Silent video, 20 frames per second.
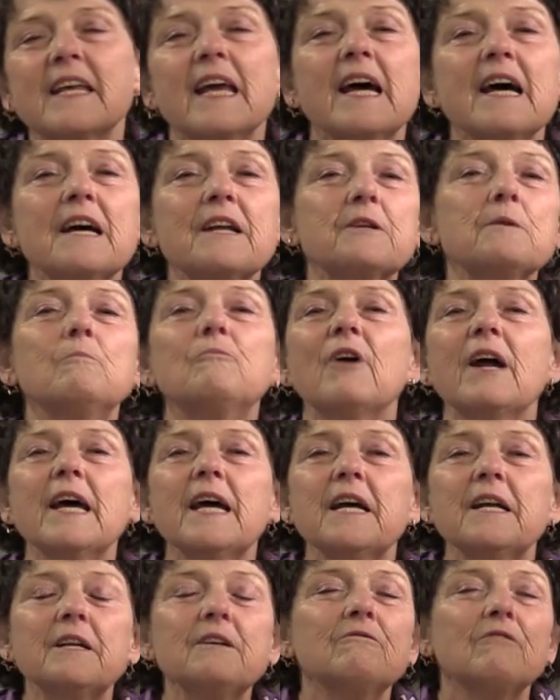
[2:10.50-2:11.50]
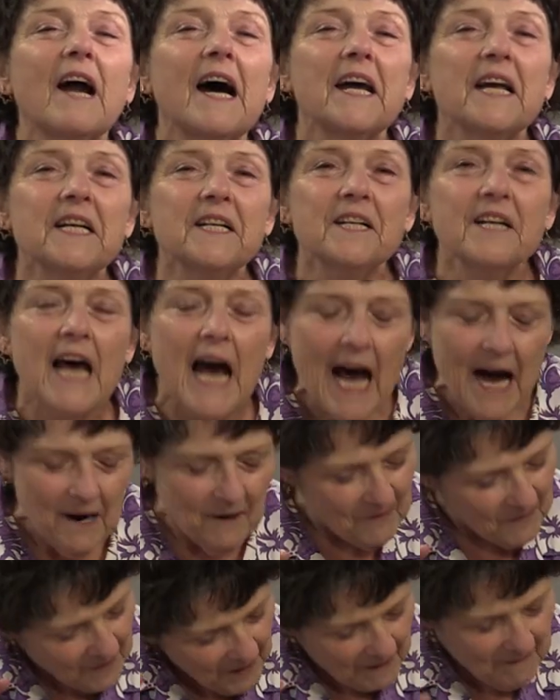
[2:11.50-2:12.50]
get 'em ready right
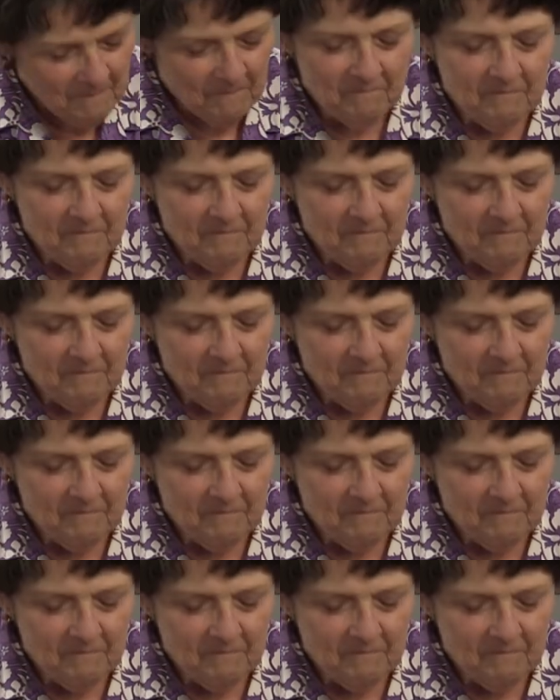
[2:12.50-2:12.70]
now.